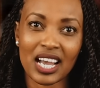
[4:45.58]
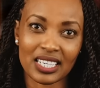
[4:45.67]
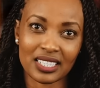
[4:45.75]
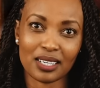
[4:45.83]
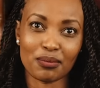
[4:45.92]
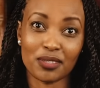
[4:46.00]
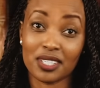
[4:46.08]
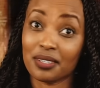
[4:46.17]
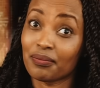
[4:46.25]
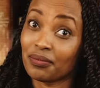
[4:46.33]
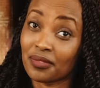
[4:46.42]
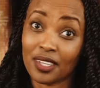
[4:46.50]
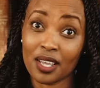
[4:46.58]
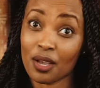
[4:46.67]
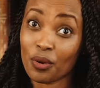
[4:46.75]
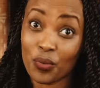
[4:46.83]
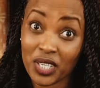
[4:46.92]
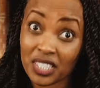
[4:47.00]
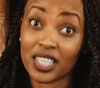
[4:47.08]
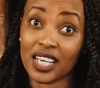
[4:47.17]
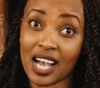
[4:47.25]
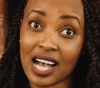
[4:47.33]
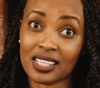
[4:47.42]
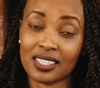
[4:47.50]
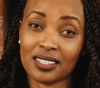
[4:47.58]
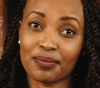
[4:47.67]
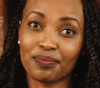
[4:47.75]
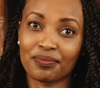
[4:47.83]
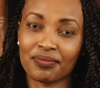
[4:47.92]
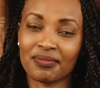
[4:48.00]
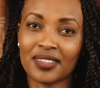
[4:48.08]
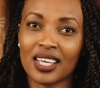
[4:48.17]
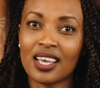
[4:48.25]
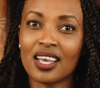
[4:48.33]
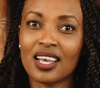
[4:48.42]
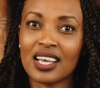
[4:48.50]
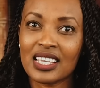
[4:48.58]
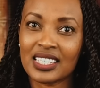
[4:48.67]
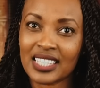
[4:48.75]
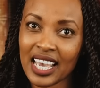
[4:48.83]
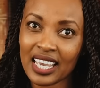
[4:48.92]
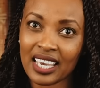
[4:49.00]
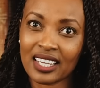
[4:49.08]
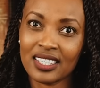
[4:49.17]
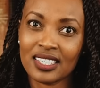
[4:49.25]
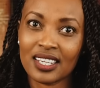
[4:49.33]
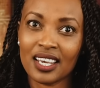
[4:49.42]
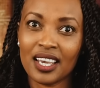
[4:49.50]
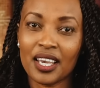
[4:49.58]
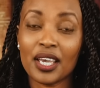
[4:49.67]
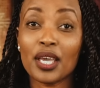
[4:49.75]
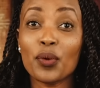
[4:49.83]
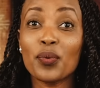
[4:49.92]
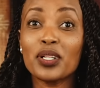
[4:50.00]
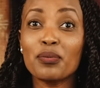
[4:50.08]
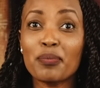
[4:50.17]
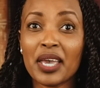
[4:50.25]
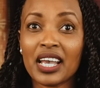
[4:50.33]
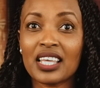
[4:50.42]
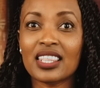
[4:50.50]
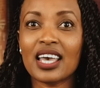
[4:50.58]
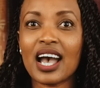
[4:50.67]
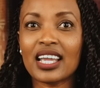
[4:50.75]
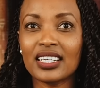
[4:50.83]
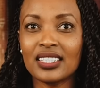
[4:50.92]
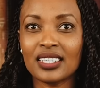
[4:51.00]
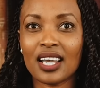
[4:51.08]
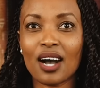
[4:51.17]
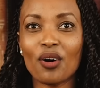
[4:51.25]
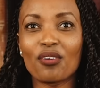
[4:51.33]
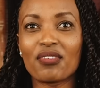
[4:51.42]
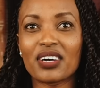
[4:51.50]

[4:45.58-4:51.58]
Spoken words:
attempt, which he has. Second, he will make the idea of